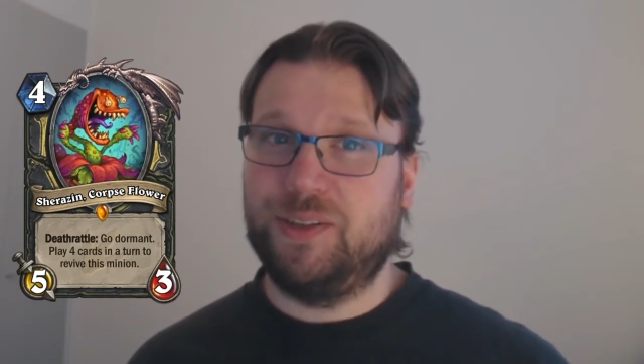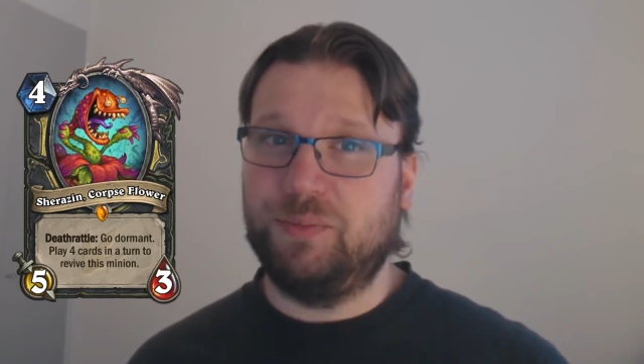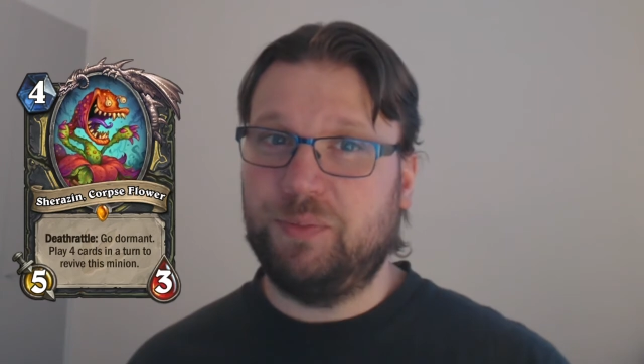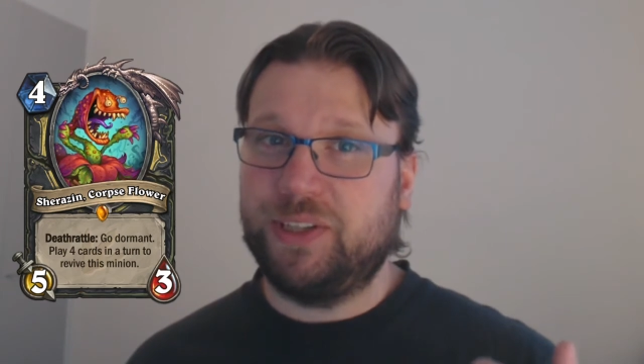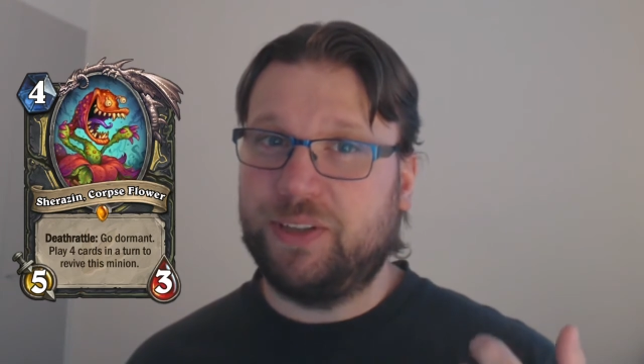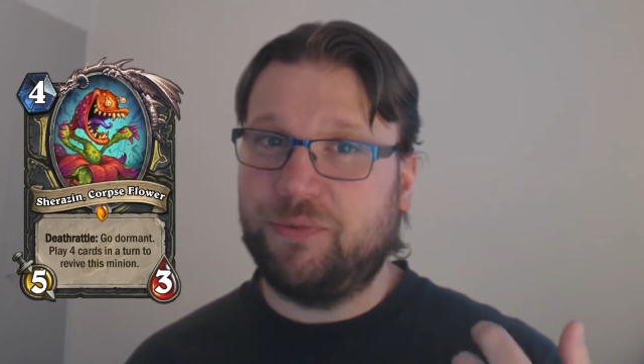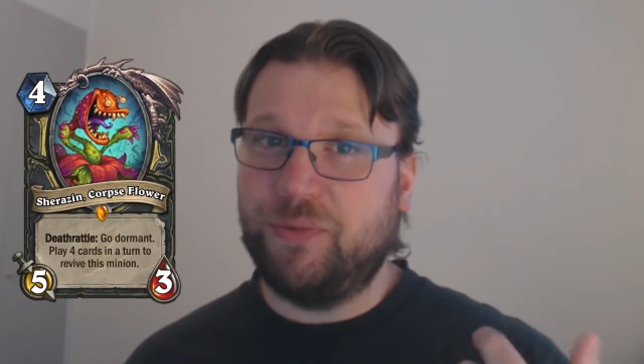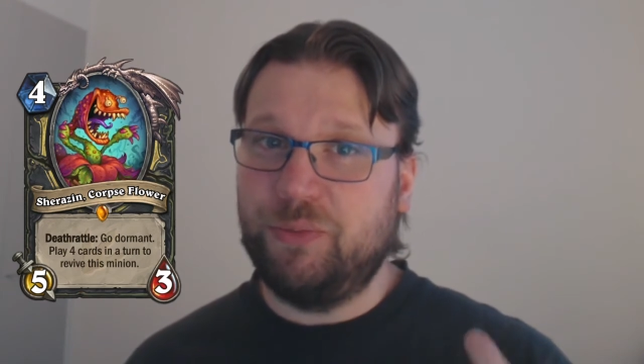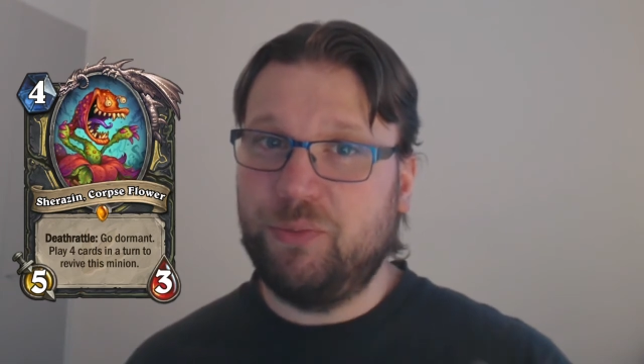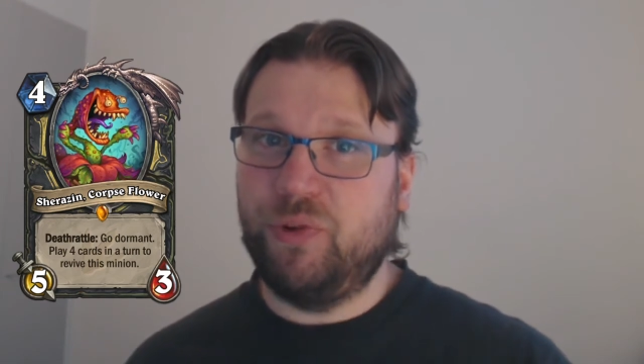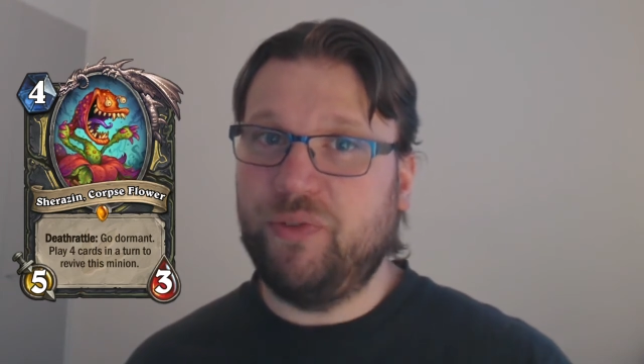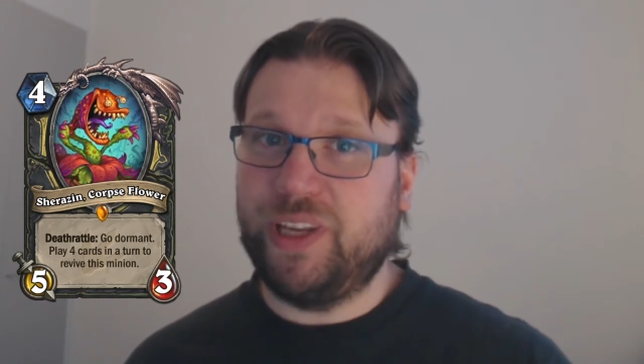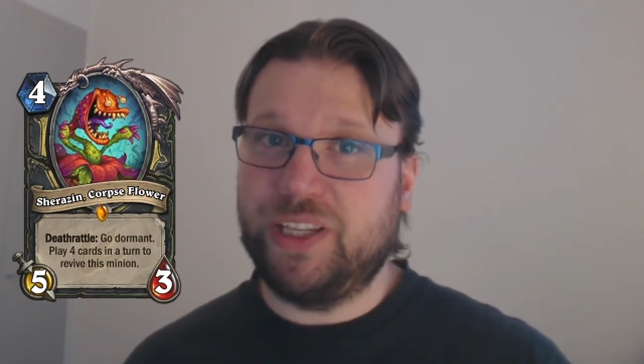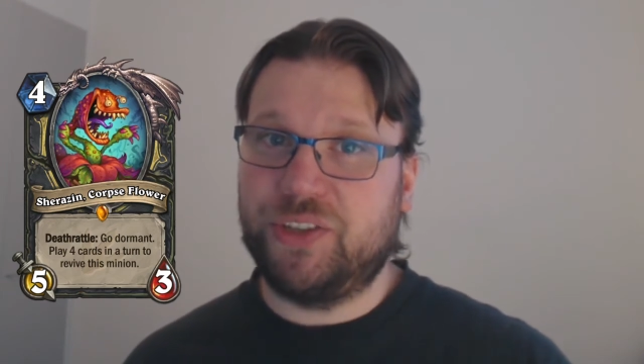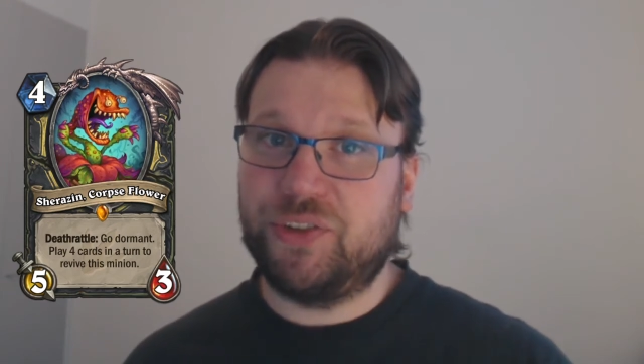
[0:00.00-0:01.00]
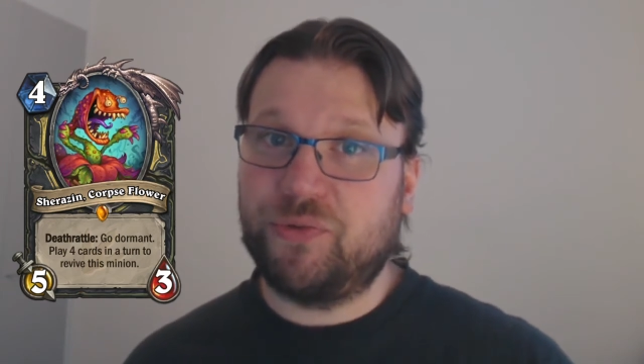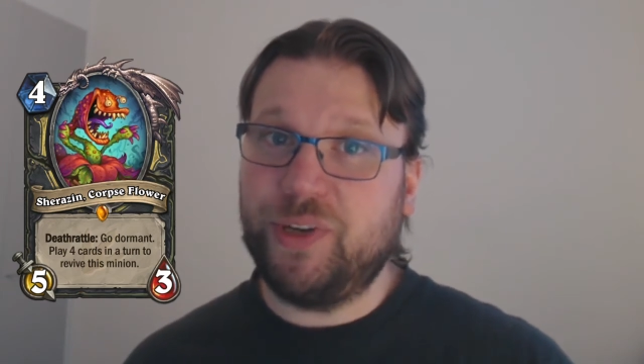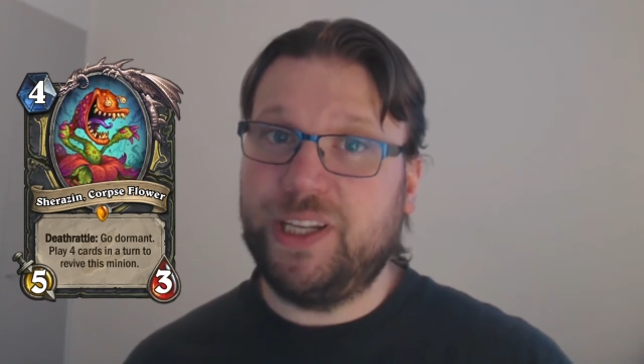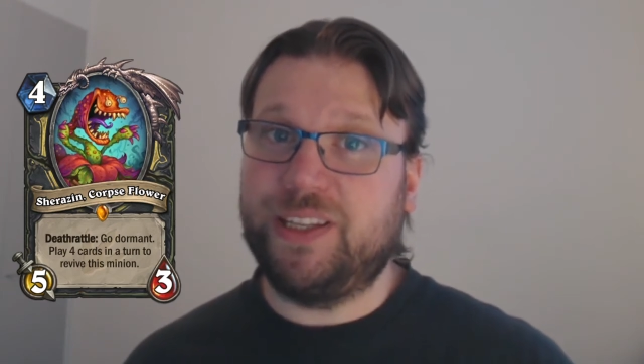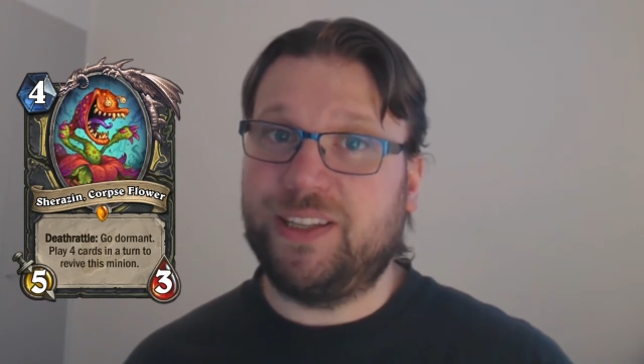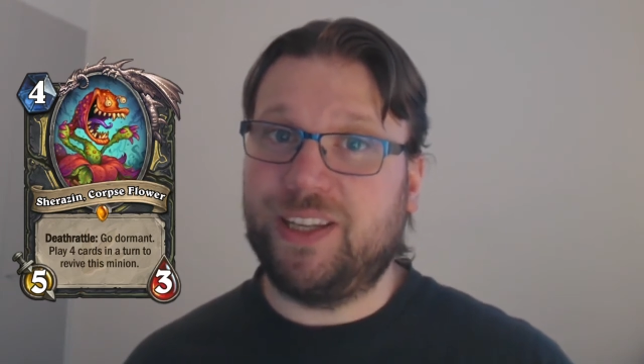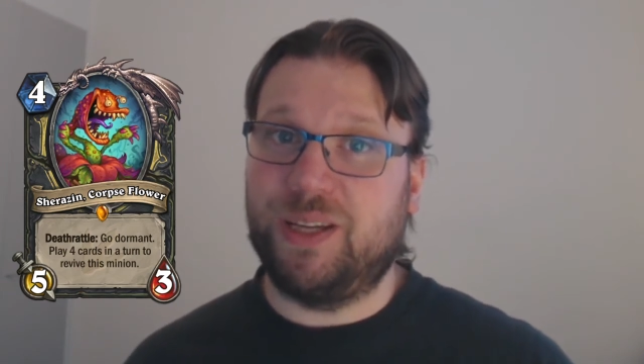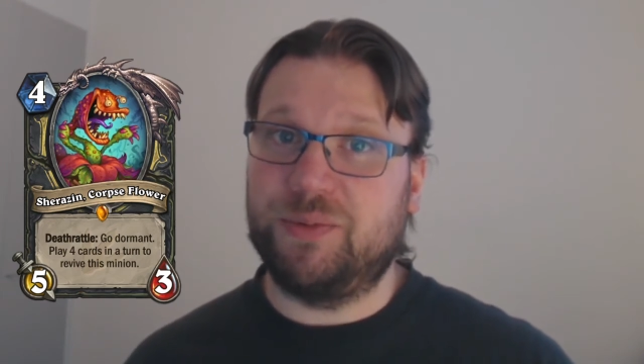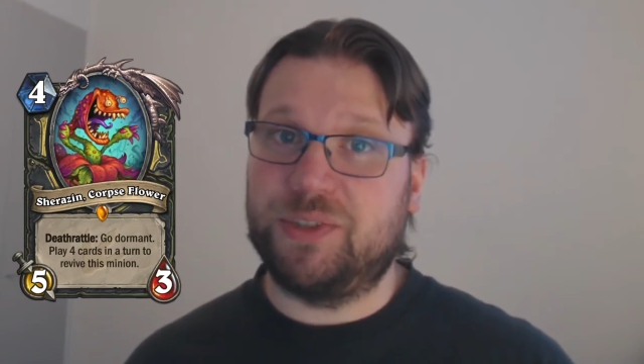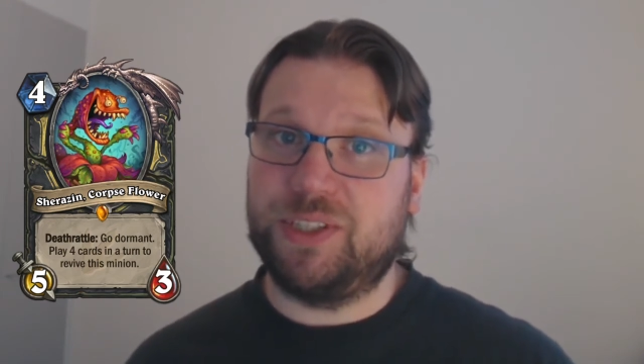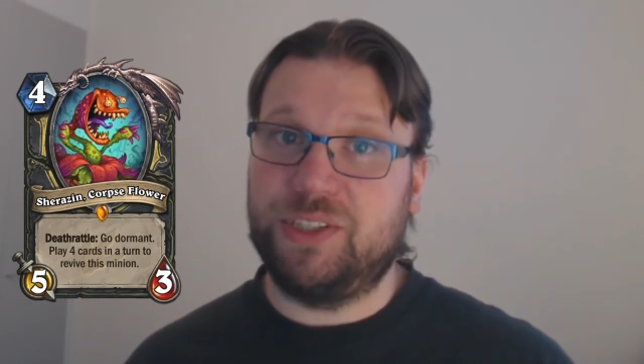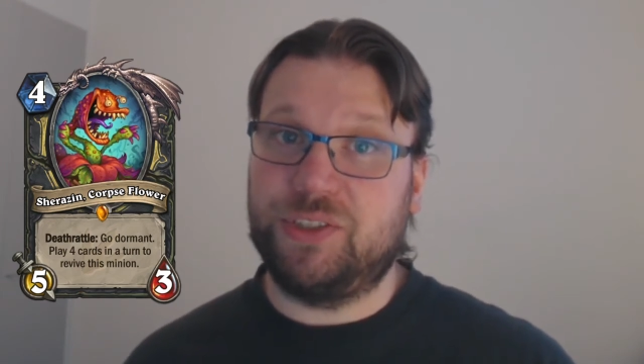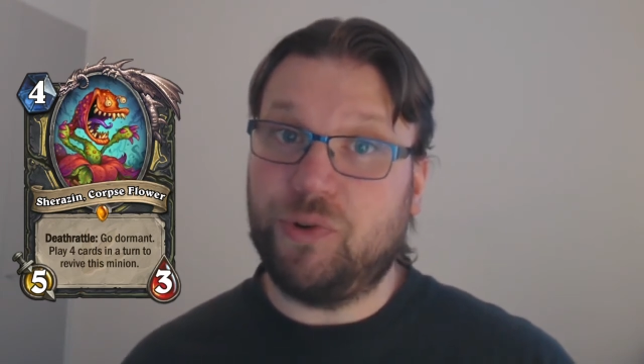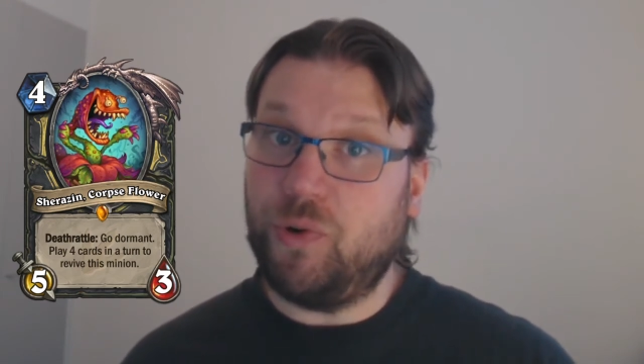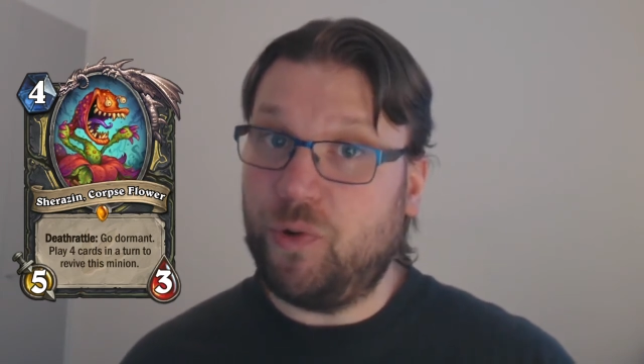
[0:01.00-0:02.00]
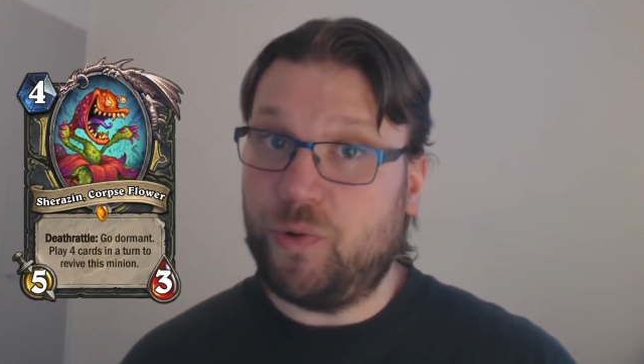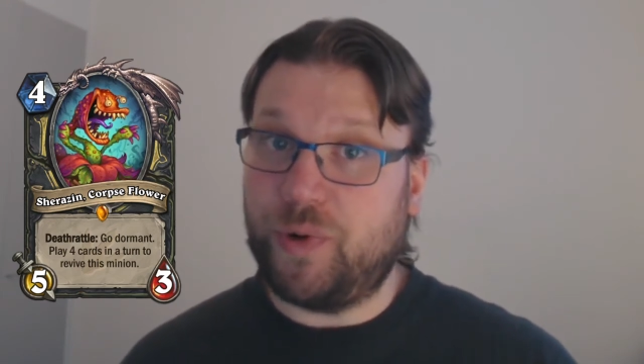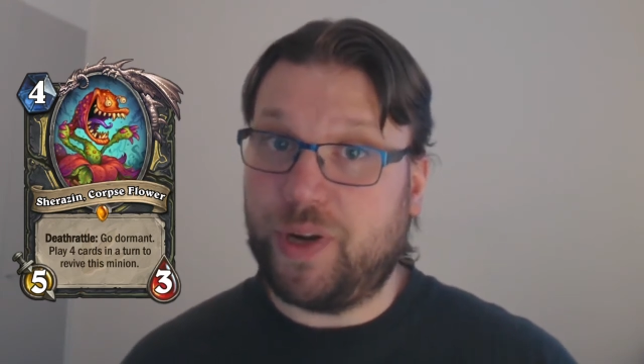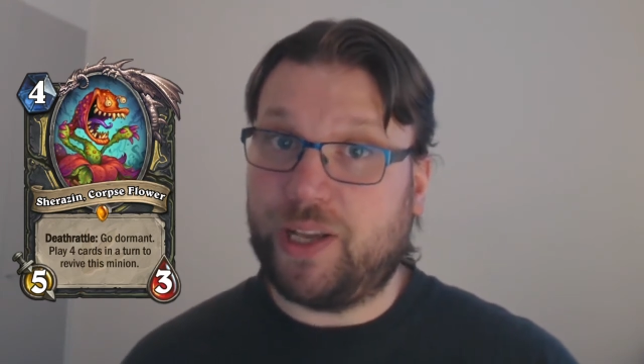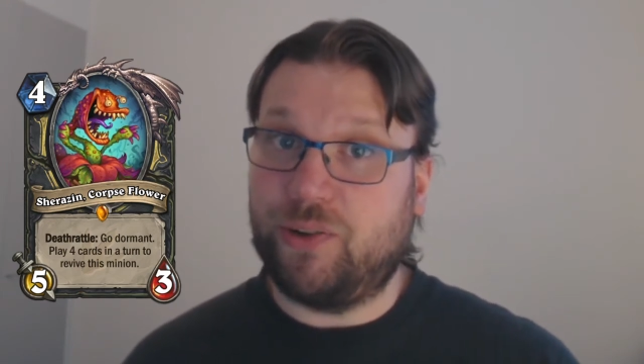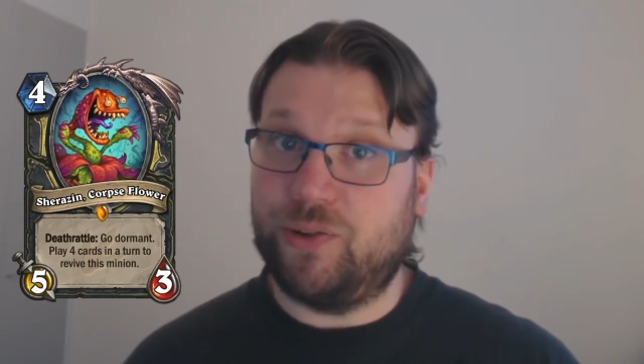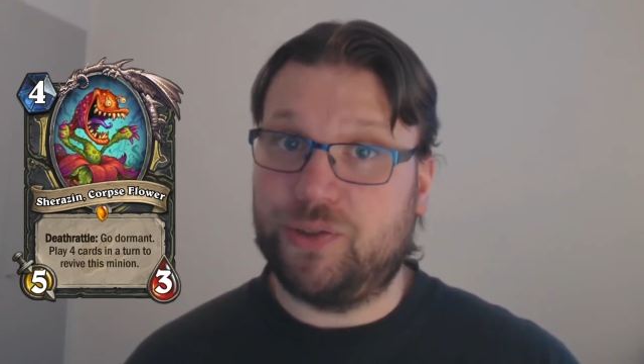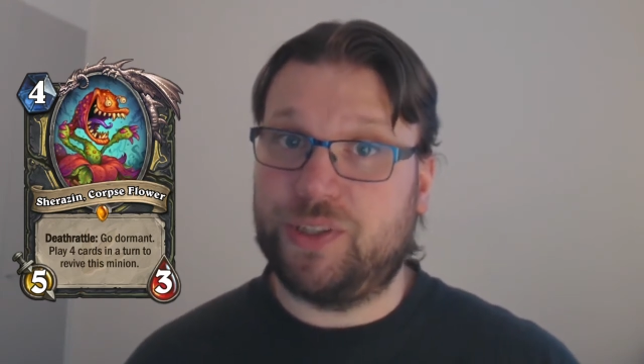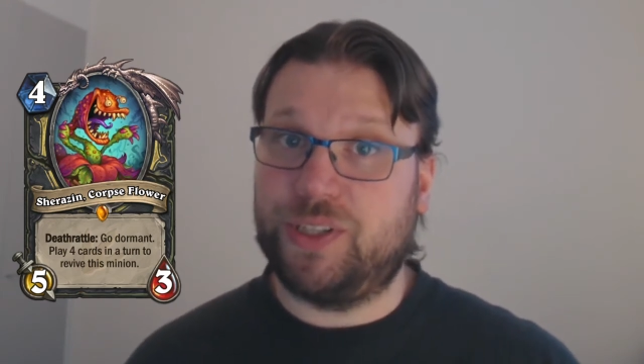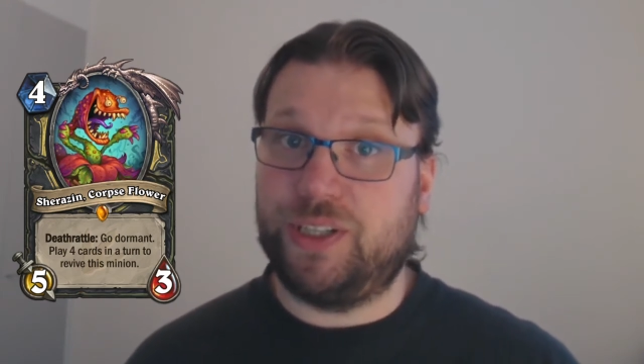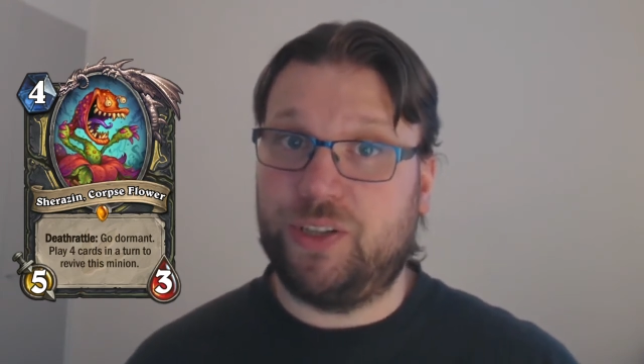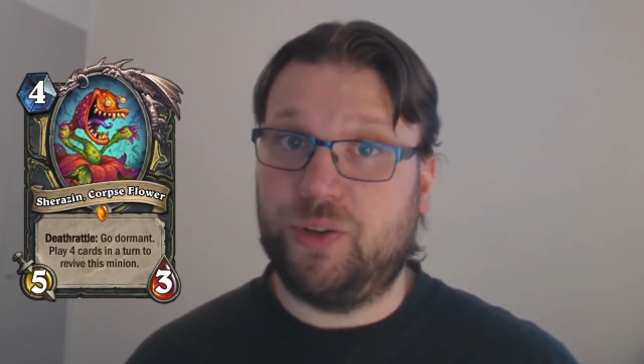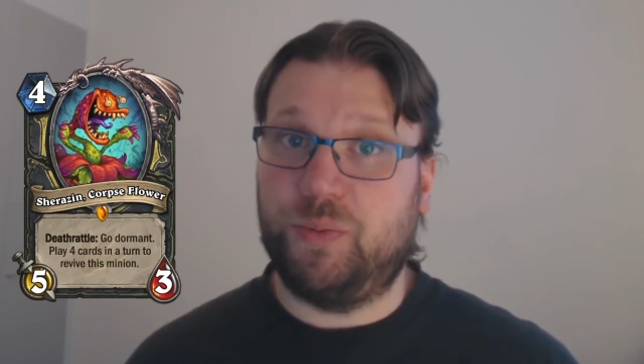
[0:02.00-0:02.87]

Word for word: but removing it three times is already costing the